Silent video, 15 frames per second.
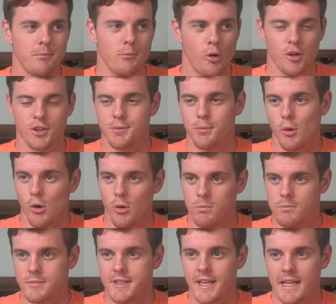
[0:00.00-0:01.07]
multiple
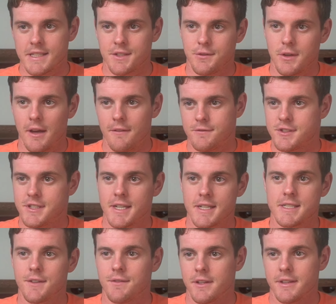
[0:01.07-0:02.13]
debts, if you have 6
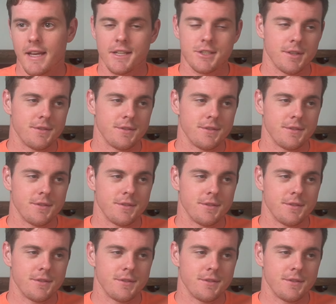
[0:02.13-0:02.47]
different debts,